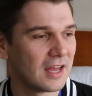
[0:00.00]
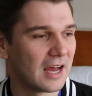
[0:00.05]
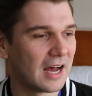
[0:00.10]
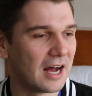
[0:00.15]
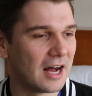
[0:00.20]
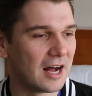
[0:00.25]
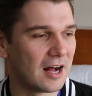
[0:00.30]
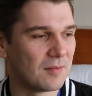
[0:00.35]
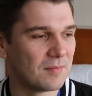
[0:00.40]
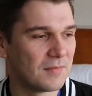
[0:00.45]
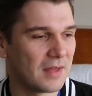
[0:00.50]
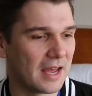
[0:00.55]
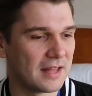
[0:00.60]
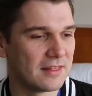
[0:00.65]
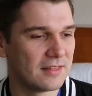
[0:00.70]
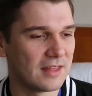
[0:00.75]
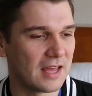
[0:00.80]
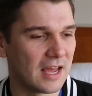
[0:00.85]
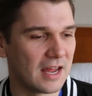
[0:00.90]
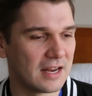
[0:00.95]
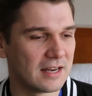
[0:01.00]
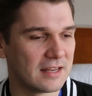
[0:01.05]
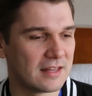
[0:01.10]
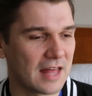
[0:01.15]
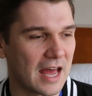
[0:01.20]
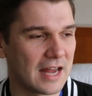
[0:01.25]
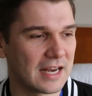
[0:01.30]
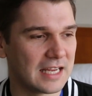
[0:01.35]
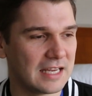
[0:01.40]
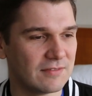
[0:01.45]
And then
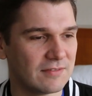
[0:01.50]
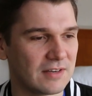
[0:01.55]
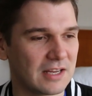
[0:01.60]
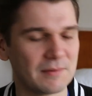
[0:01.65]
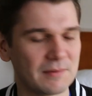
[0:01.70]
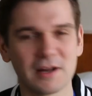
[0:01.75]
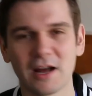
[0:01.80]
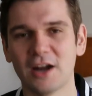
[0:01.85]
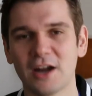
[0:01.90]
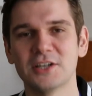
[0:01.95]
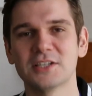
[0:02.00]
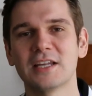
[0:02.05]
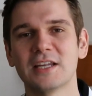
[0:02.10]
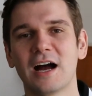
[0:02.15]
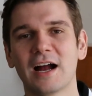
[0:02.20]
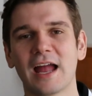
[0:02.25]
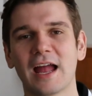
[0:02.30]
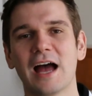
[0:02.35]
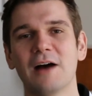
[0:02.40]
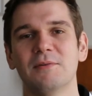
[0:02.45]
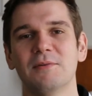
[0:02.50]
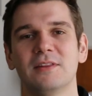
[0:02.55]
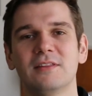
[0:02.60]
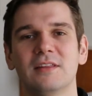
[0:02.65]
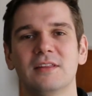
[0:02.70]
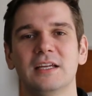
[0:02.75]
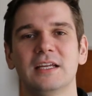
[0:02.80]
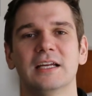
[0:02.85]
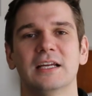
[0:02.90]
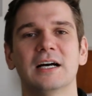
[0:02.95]
that evening we kind of just hung out with
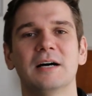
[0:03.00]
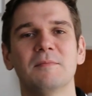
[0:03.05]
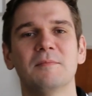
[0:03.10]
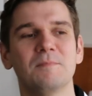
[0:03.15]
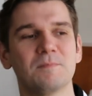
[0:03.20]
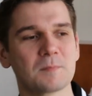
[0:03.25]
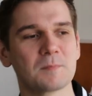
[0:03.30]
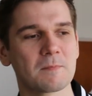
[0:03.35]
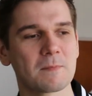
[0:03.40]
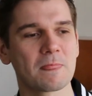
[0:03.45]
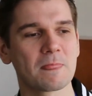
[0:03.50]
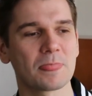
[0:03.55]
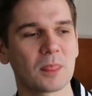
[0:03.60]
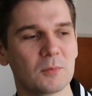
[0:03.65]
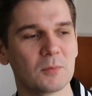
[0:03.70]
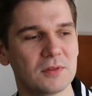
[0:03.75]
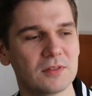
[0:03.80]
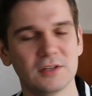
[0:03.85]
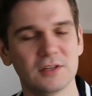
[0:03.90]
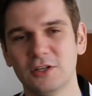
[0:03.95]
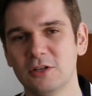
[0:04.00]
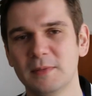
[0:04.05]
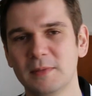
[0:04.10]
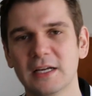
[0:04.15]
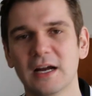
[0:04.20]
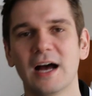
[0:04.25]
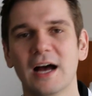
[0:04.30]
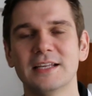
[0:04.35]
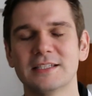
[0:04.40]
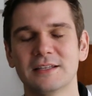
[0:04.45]
the UB
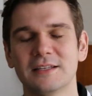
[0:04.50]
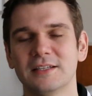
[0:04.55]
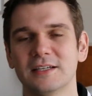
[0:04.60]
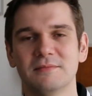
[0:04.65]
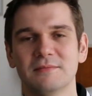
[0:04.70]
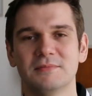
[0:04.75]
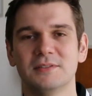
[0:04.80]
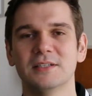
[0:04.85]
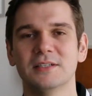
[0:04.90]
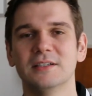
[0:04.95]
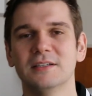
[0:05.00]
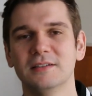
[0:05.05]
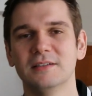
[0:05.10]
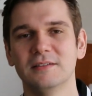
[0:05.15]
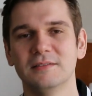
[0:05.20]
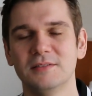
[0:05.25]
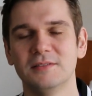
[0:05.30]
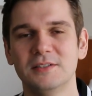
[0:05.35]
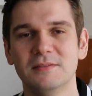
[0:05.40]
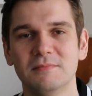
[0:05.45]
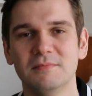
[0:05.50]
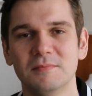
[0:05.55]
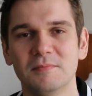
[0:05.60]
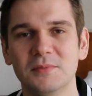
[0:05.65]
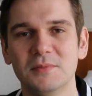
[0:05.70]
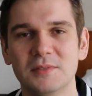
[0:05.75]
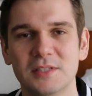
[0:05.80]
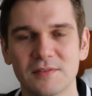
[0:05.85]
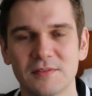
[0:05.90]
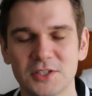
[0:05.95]
guys, the
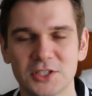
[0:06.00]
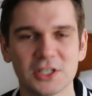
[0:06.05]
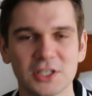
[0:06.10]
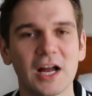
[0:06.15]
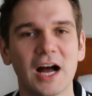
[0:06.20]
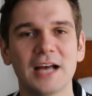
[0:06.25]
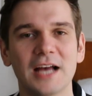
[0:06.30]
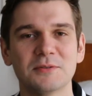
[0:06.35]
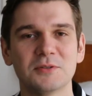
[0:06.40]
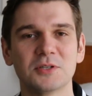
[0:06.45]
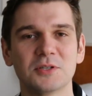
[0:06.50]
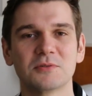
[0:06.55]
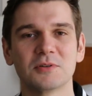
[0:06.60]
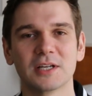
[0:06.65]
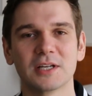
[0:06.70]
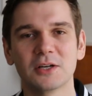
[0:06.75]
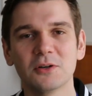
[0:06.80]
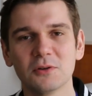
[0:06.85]
Division guys, which is really